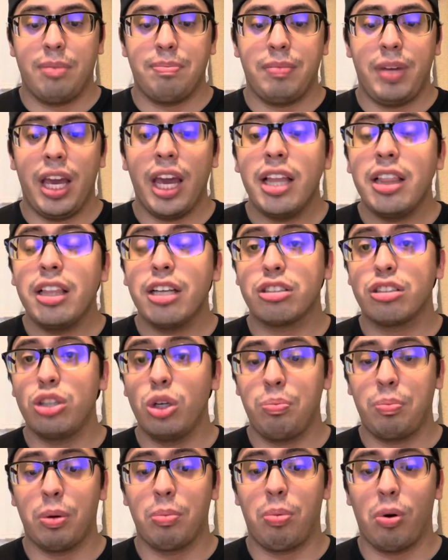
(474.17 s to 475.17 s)
In the
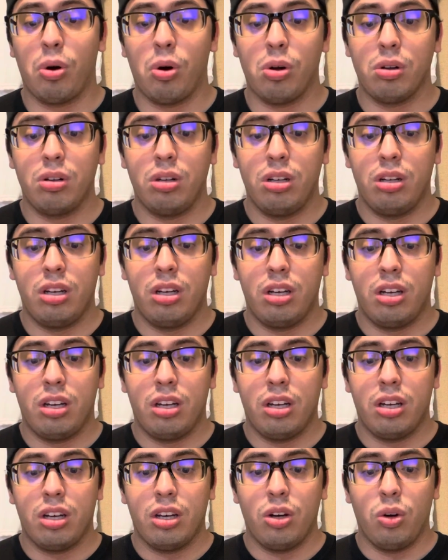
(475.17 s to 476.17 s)
Super Bowl,
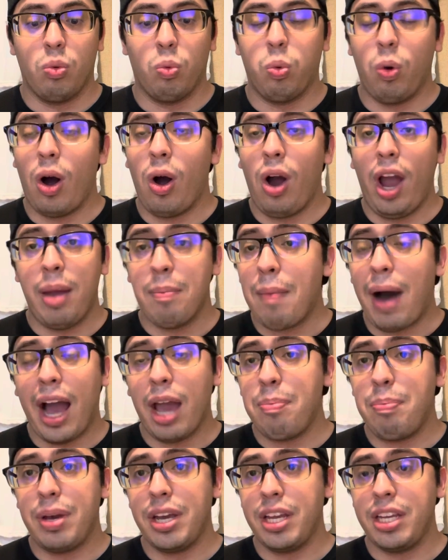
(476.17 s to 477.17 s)
in my
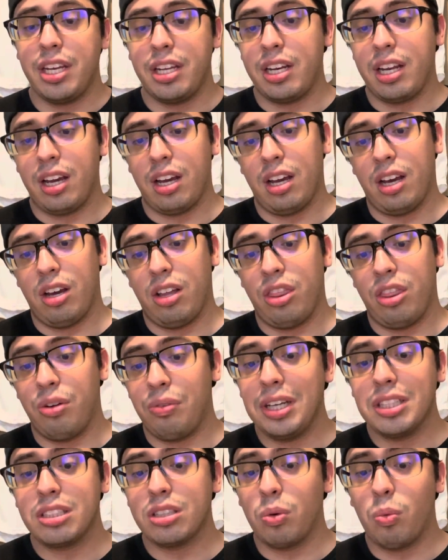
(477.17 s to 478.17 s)
opinion, the
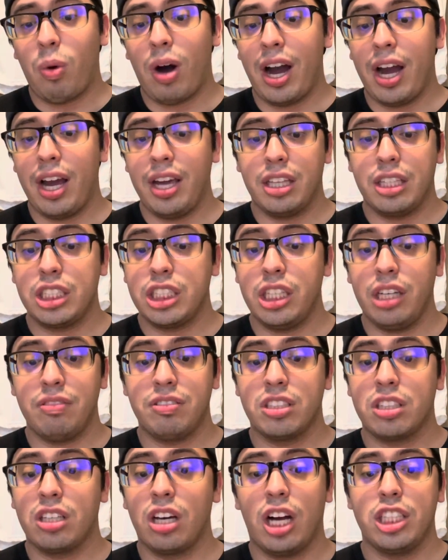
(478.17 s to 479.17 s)
reason why the
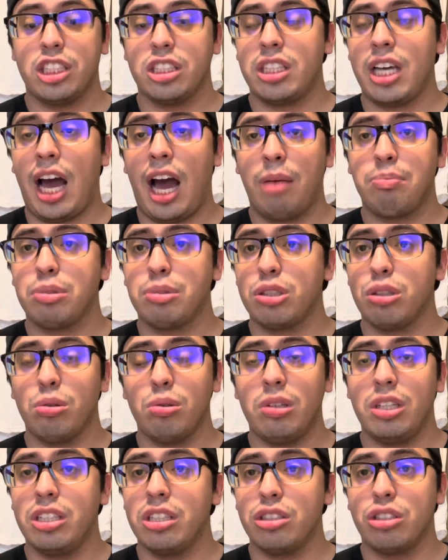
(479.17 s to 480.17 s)
Chiefs got just
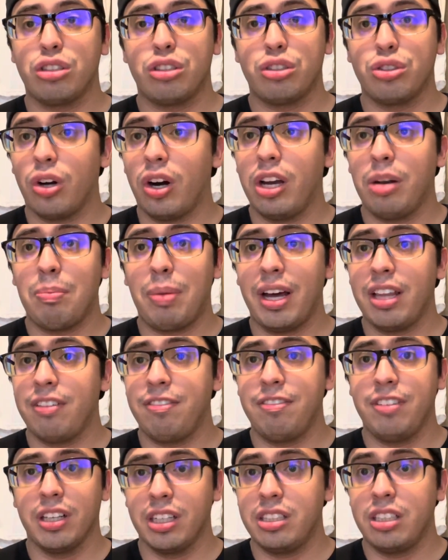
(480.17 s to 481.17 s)
absolutely destroyed by the
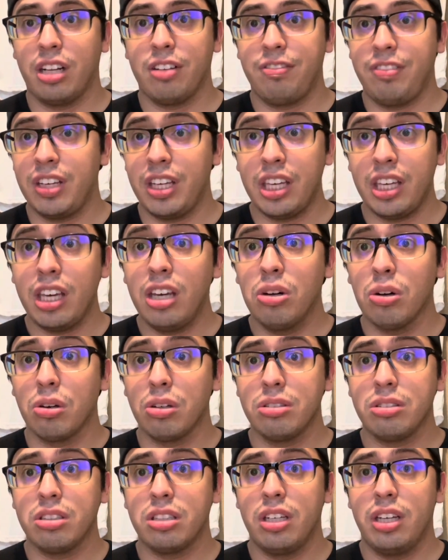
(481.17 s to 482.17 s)
Philadelphia
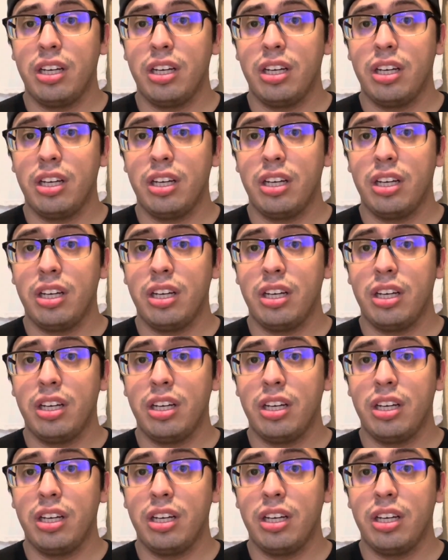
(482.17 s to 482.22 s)
Eagles